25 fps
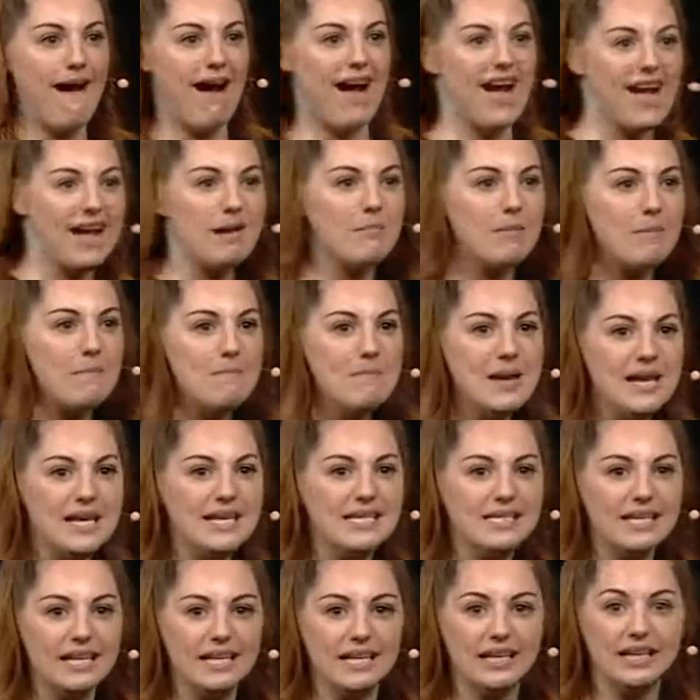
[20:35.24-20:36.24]
I am
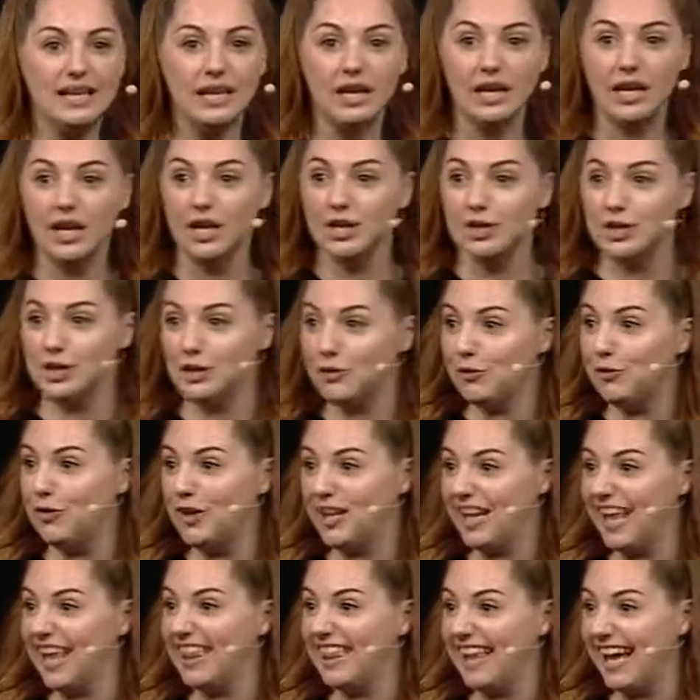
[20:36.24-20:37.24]
amazing? Do you
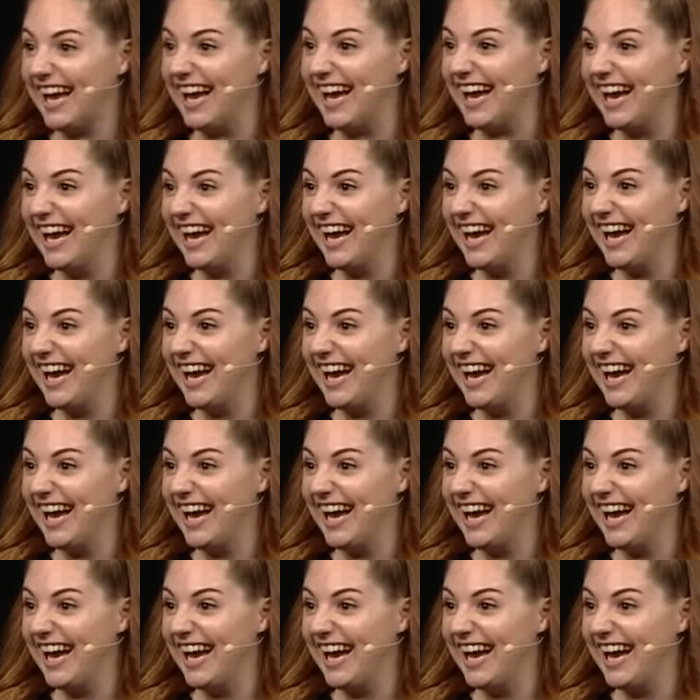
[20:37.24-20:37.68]
feel like that?